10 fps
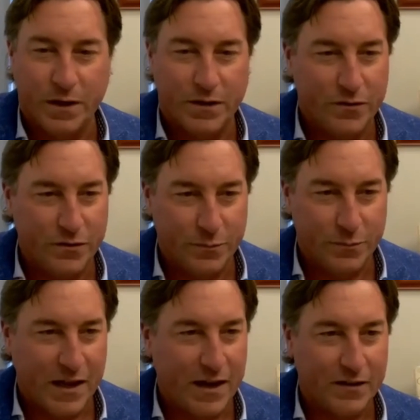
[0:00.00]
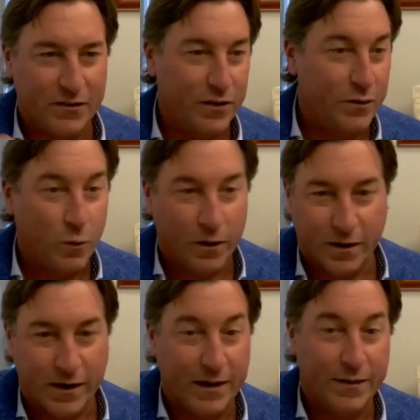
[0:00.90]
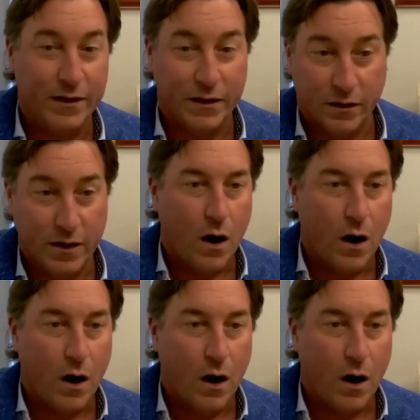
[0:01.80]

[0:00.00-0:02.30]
pieces, mechanics. You can work on anything.